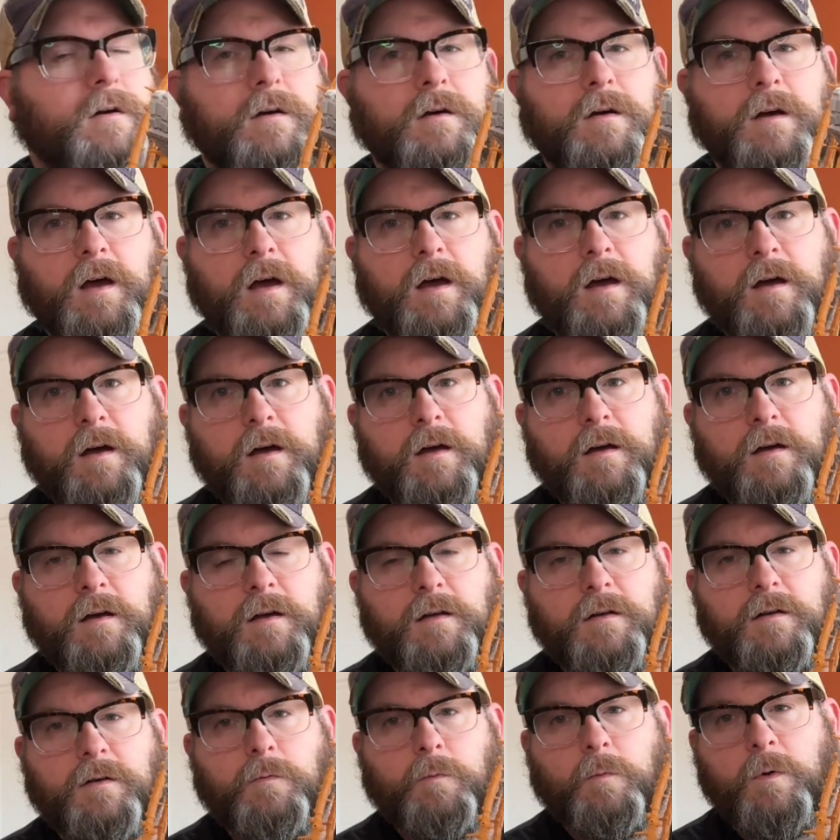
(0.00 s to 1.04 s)

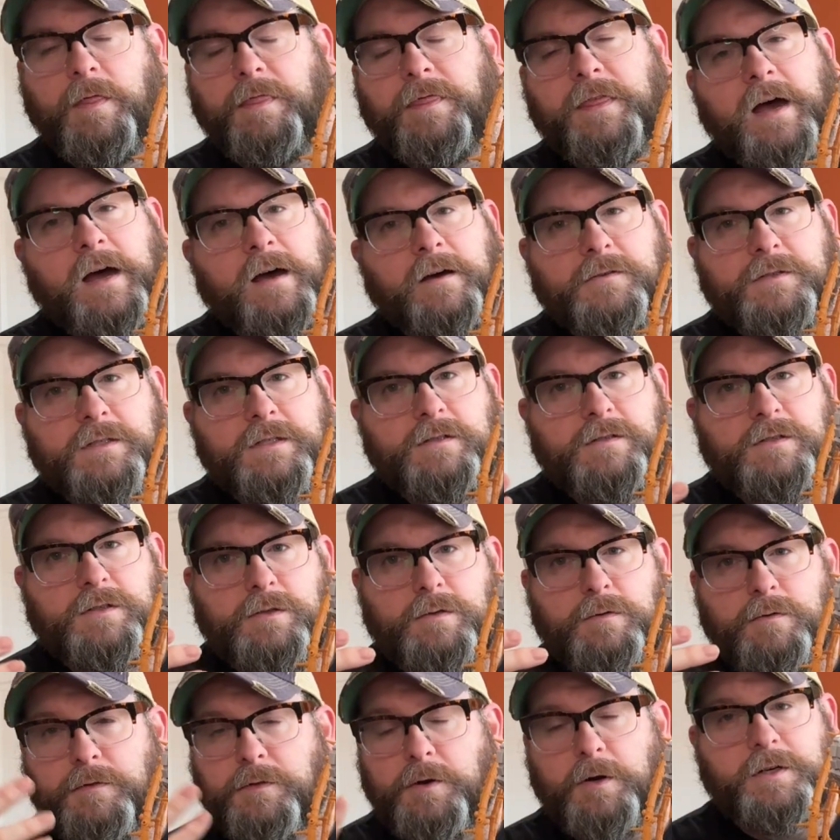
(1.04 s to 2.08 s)
$1,000
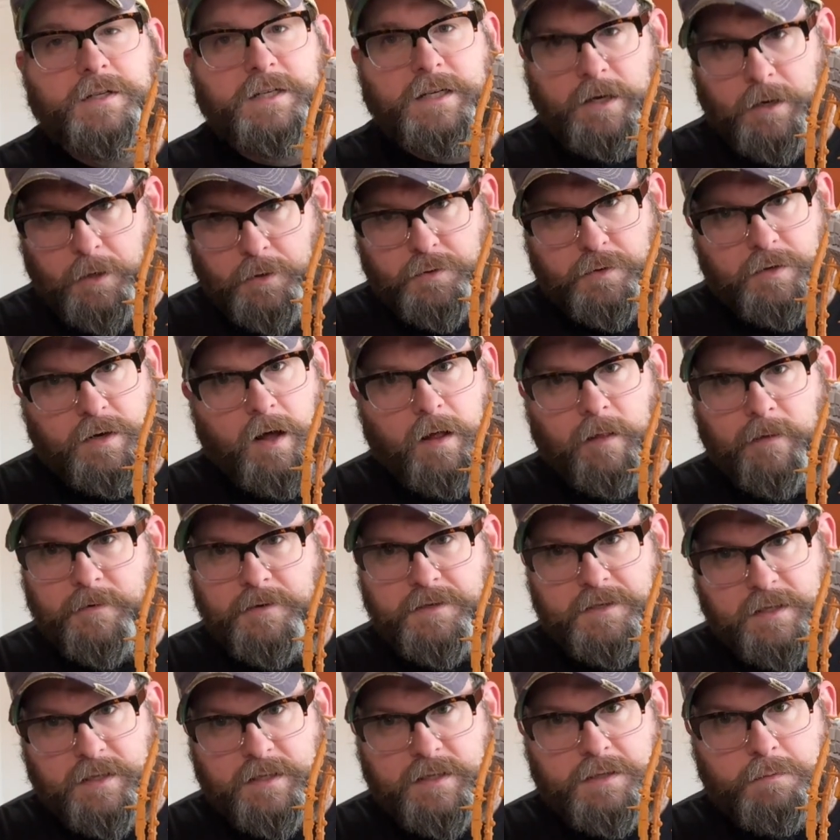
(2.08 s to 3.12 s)
to
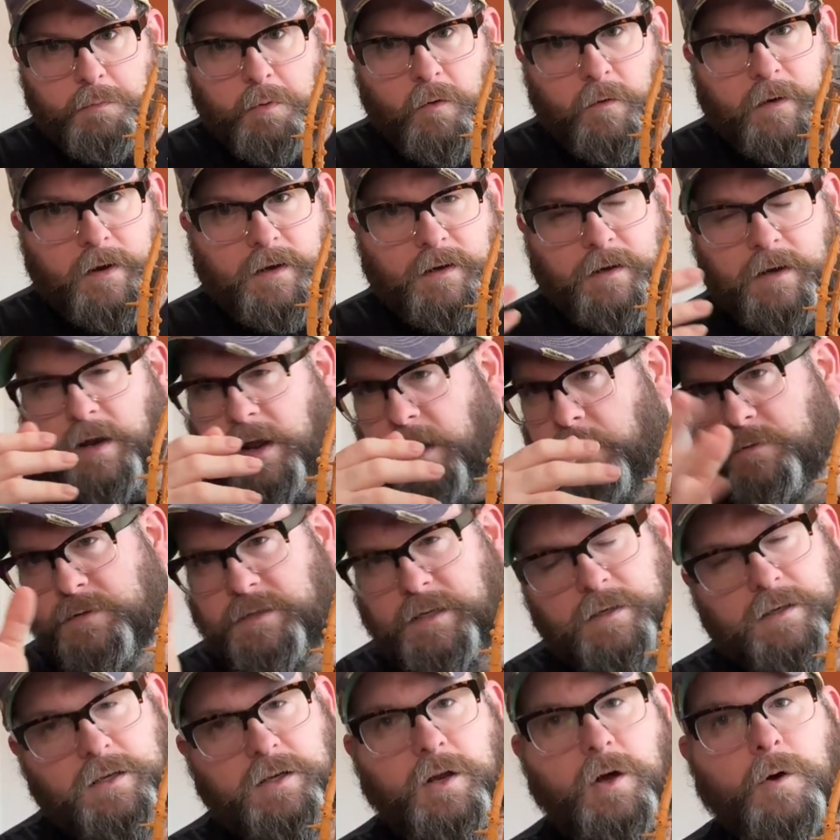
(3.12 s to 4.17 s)
$1,300 at this point. And I was
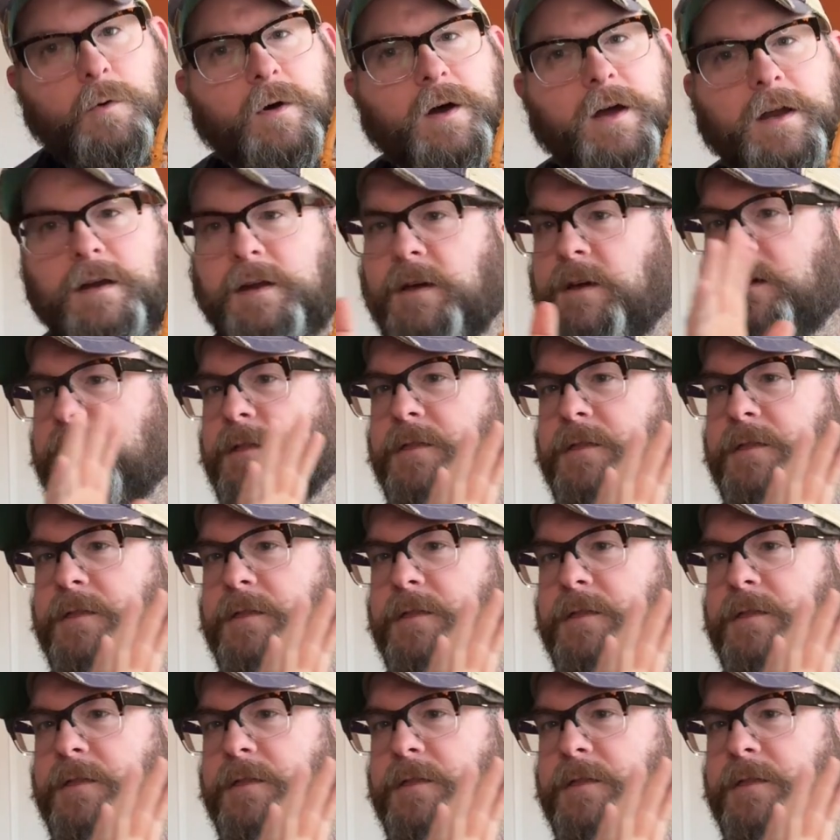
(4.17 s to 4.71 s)
like, you know what?